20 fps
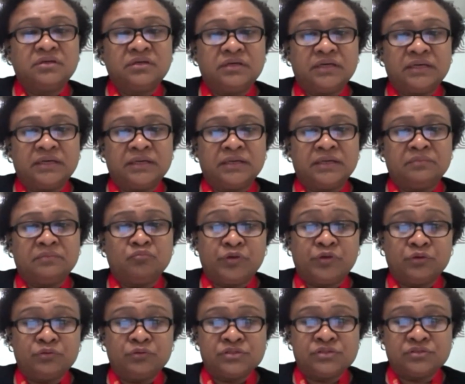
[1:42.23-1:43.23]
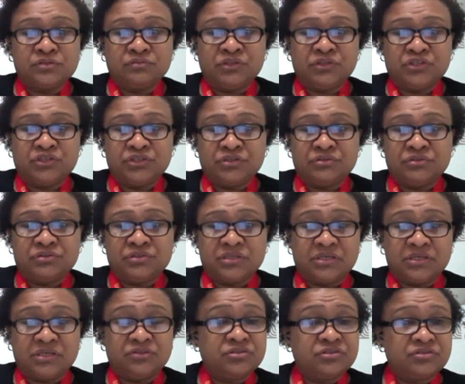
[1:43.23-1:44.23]
We also reduced
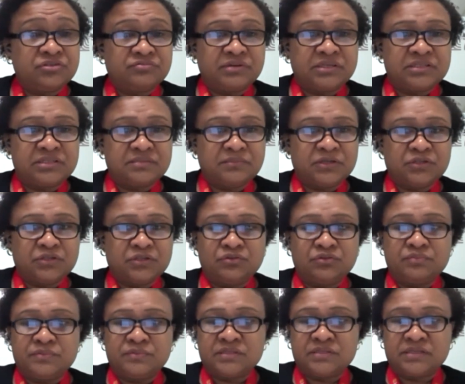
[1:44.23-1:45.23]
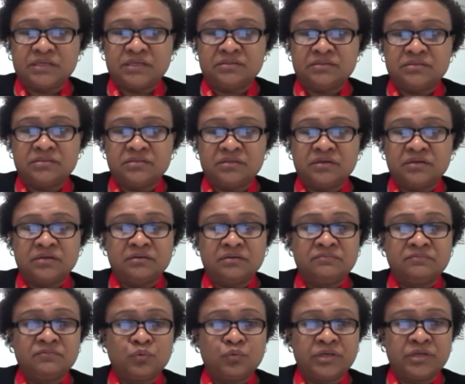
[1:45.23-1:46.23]
interest rates by 2%
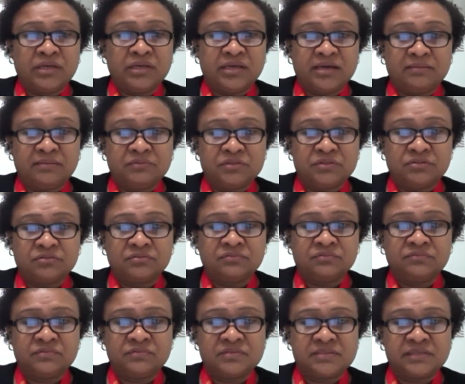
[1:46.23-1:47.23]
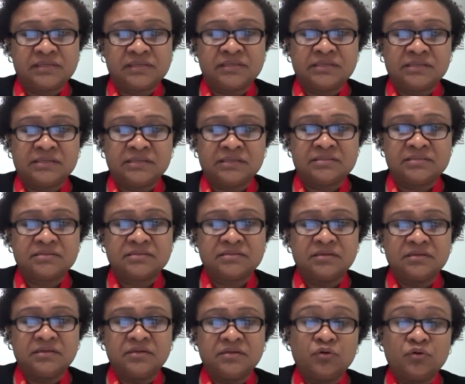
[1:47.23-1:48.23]
for working capital facilities
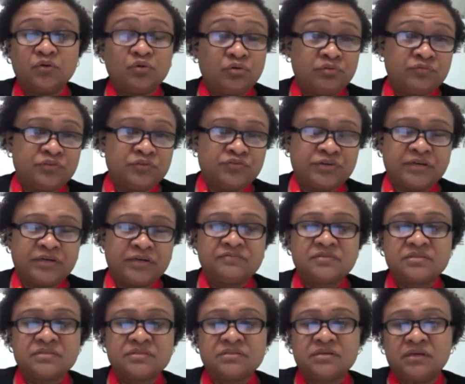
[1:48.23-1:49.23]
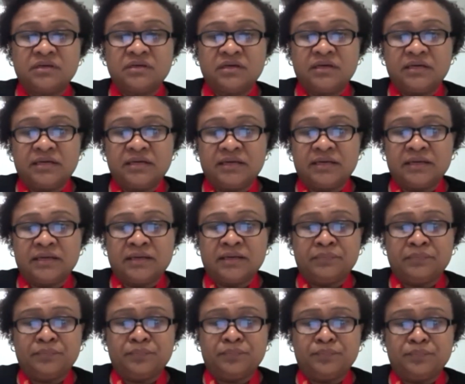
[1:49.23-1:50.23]
or overdrafts
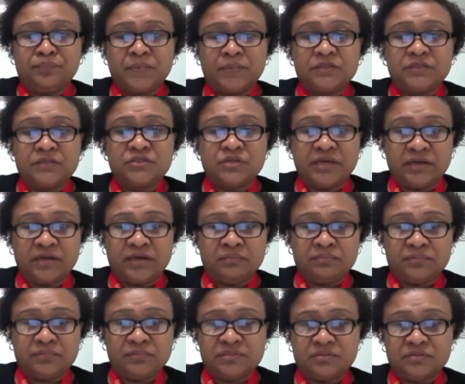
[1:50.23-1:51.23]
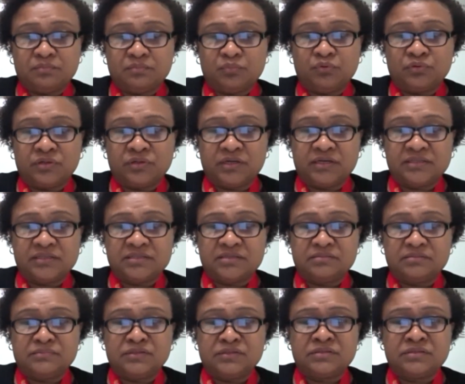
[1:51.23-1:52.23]
to help support
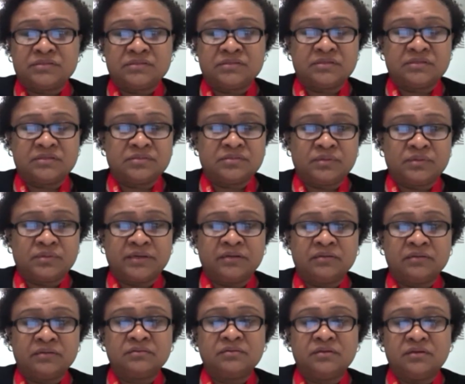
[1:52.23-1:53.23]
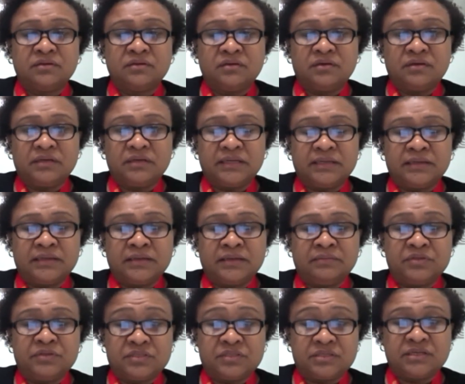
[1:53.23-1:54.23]
customers as well.
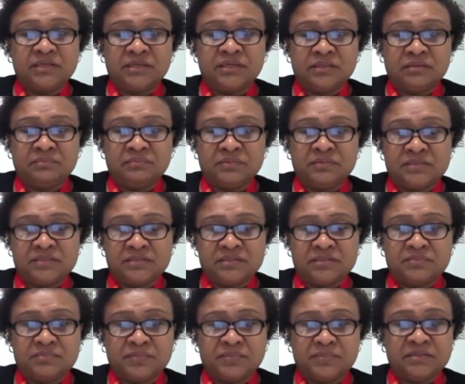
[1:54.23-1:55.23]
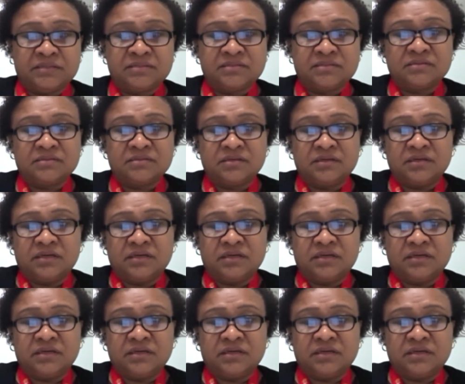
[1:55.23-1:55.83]
Particularly in the business space.